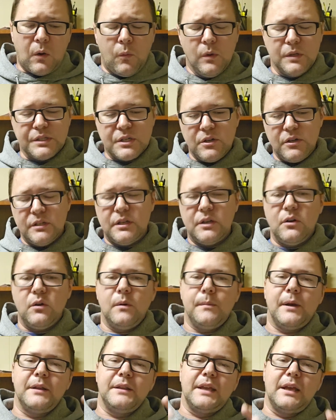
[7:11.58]
What's good to know
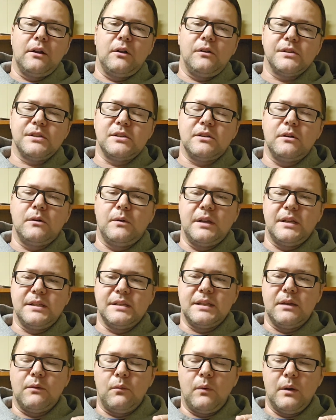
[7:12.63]
about that also is
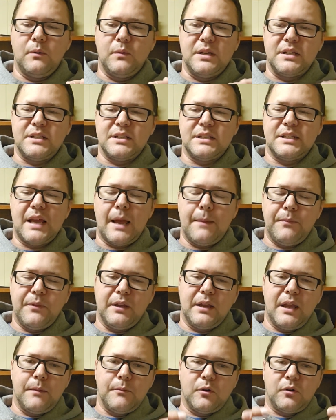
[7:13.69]
that when we stop the
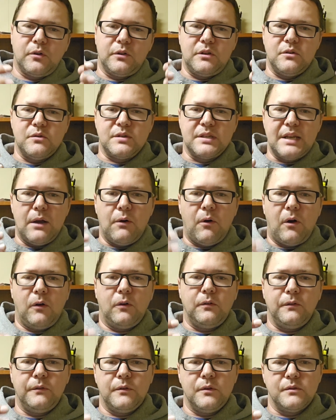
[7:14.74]
chemical use, now
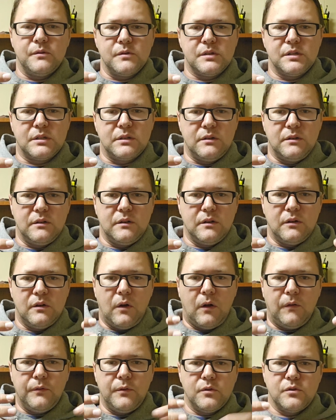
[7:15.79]
all of
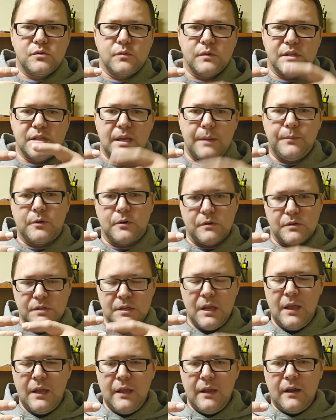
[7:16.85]
those receptors
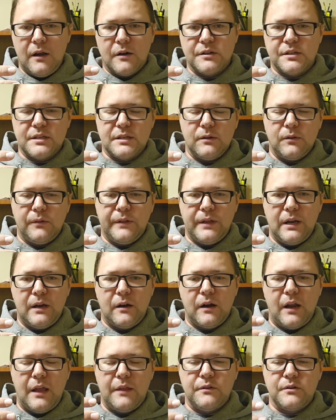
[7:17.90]
are still
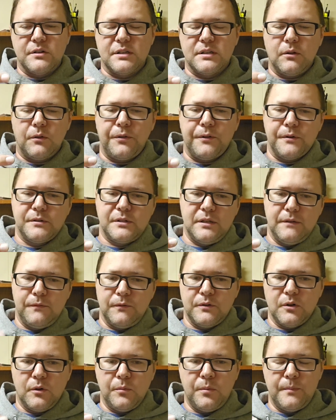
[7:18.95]
there and they're still thirsty for
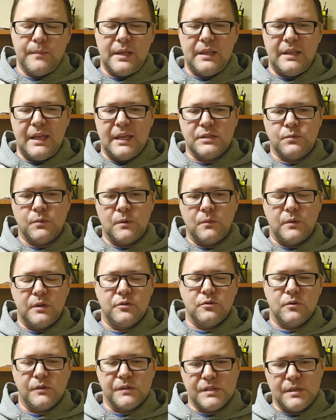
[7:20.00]
dopamine. That's where
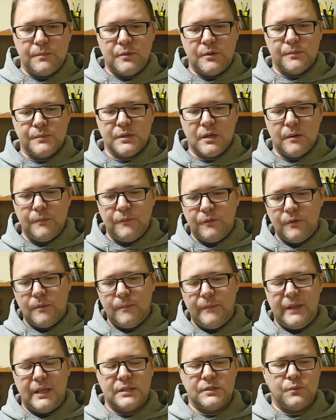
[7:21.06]
withdrawal symptoms come
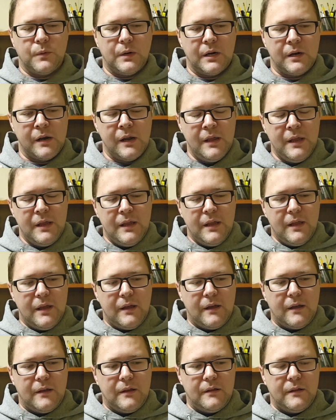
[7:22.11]
from. That's where
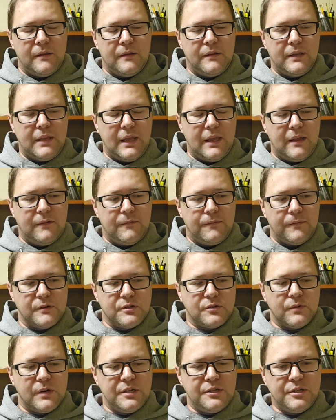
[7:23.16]
that
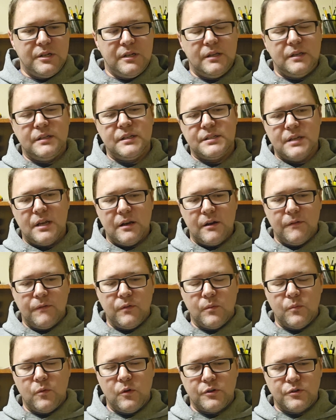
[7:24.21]
frustration and desire
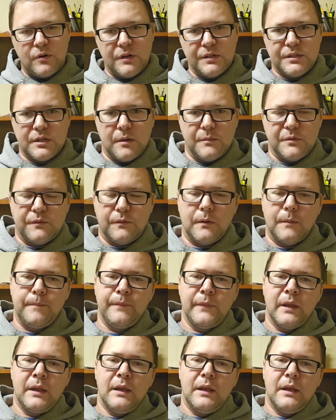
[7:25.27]
for more drugs comes from.